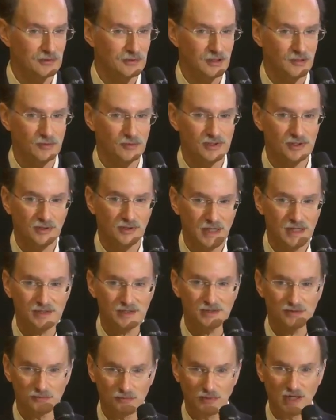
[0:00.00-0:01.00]
It was
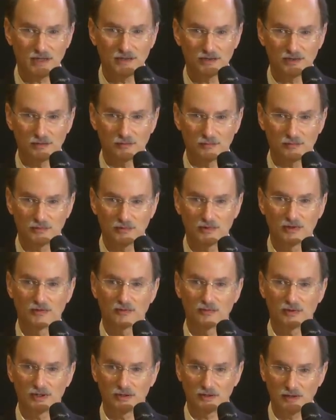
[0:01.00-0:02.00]
less random
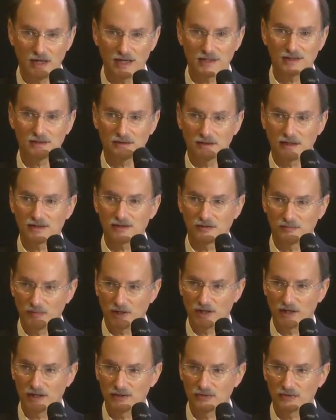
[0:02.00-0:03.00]
when lots and lots of
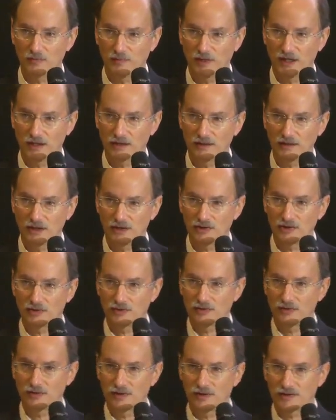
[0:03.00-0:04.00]
minds were paying
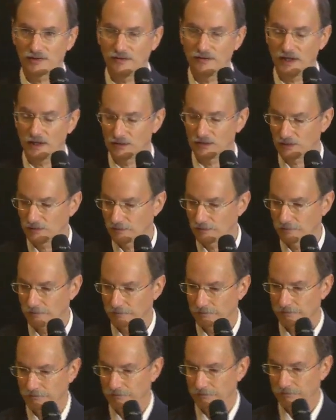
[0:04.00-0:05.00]
attention to this event.
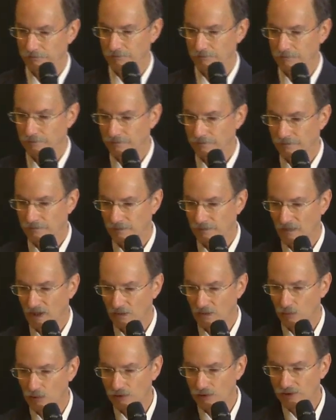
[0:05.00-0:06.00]

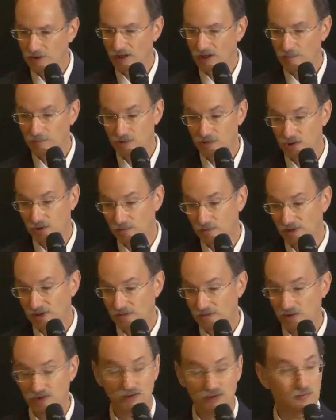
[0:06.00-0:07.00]
The World Cup, Germany
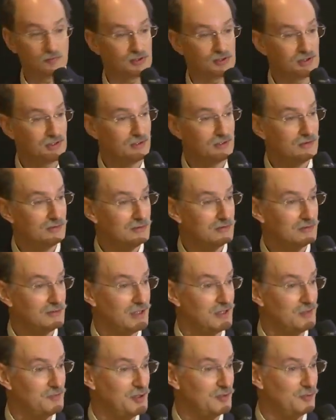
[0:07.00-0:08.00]
versus Brazil, a
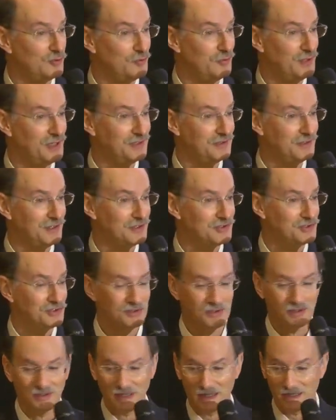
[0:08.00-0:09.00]
lot of people paid
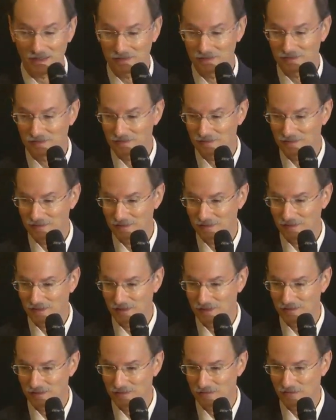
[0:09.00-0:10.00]
attention to that, and it
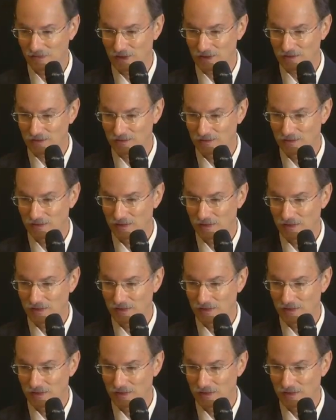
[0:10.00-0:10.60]
had an effect.